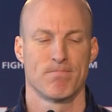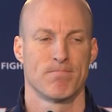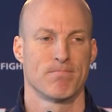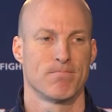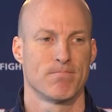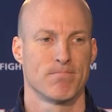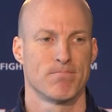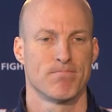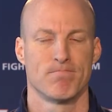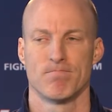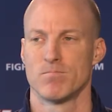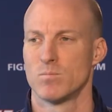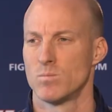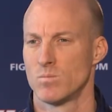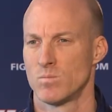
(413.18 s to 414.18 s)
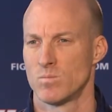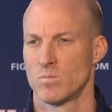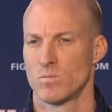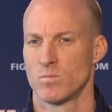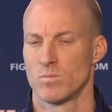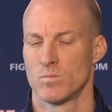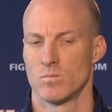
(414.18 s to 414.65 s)

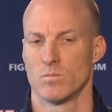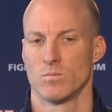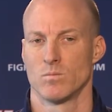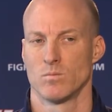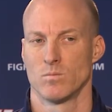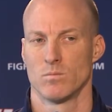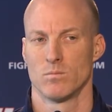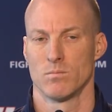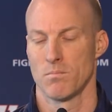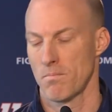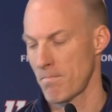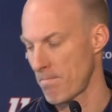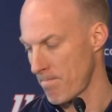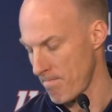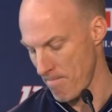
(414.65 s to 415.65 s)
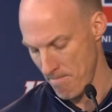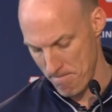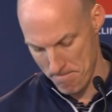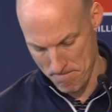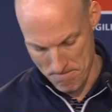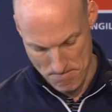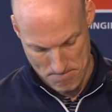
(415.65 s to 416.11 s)

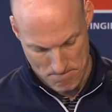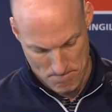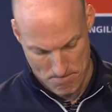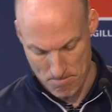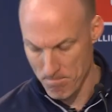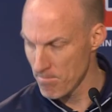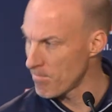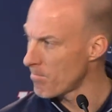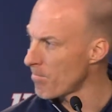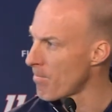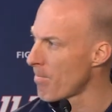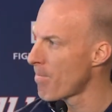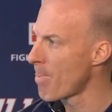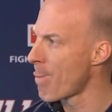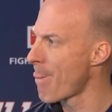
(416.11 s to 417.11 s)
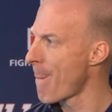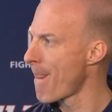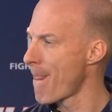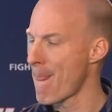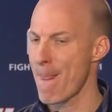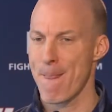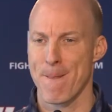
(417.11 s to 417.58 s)

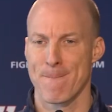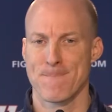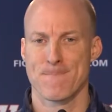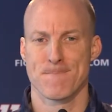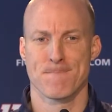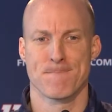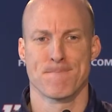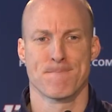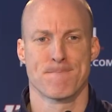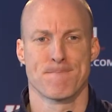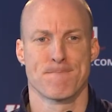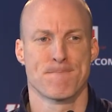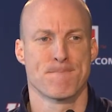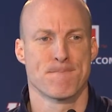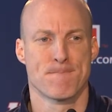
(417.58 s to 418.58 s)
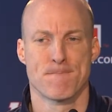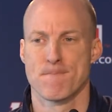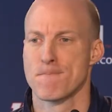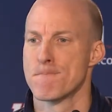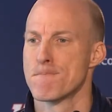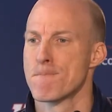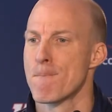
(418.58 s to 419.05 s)

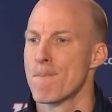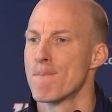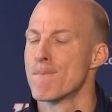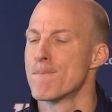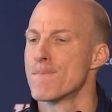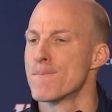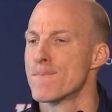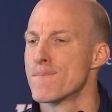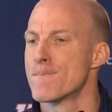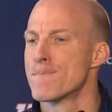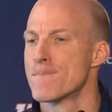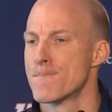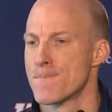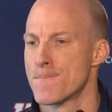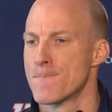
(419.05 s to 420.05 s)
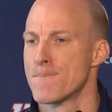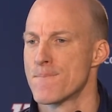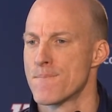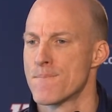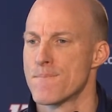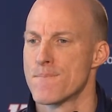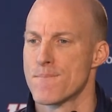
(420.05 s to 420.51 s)

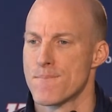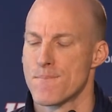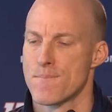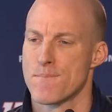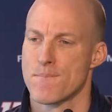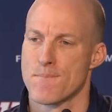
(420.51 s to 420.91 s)
No one is speaking in this clip.